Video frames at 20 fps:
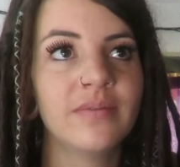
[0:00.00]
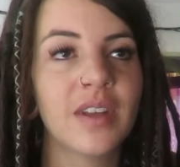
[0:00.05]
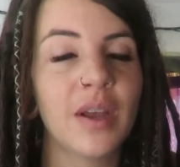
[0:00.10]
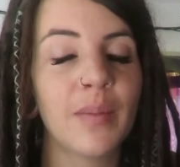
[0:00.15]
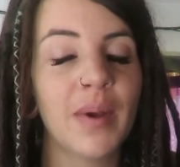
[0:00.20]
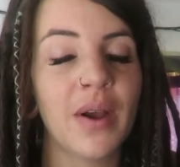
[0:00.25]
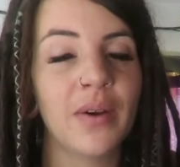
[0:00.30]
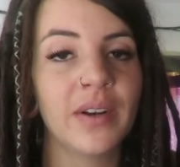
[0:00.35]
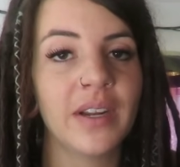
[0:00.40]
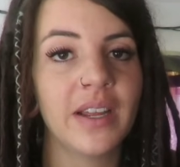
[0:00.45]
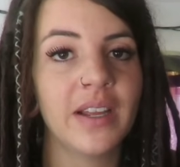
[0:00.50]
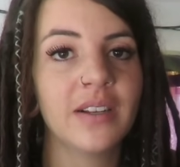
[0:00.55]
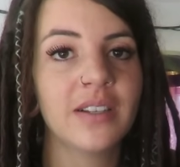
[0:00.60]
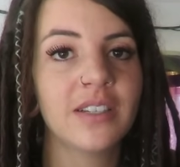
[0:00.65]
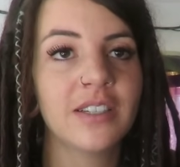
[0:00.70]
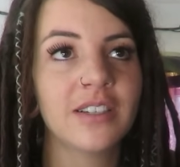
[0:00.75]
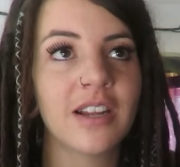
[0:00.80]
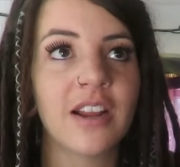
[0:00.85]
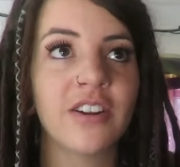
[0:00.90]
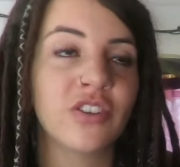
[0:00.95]
about
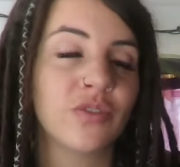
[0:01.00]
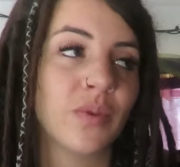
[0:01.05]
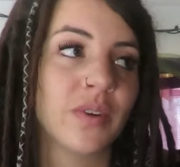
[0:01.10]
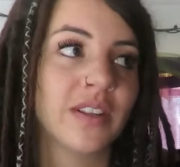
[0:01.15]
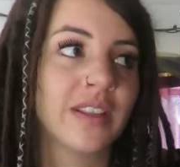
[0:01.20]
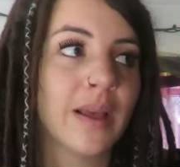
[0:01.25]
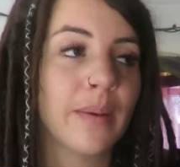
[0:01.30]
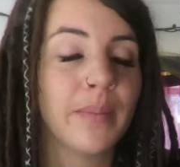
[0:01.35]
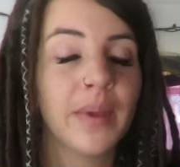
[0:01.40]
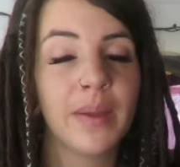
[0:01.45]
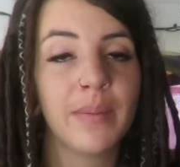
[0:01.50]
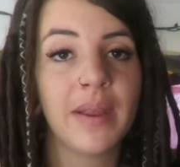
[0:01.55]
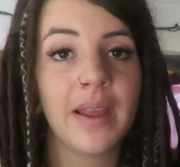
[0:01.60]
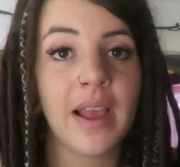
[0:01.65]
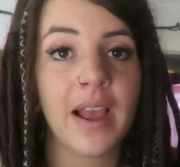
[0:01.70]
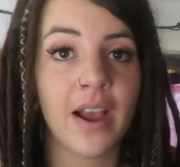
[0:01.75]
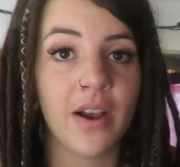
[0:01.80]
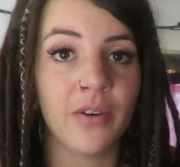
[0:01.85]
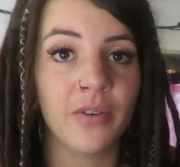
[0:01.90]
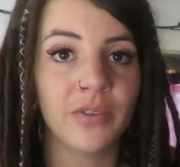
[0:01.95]
it. I just wanted that baby
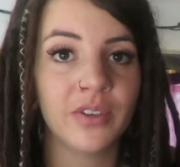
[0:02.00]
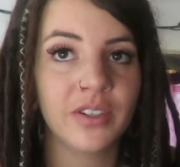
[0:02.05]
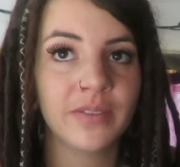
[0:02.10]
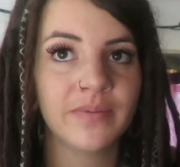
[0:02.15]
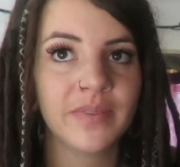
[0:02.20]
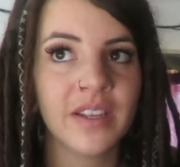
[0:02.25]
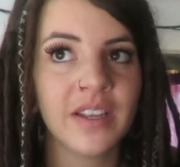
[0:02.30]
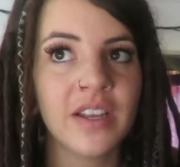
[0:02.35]
out.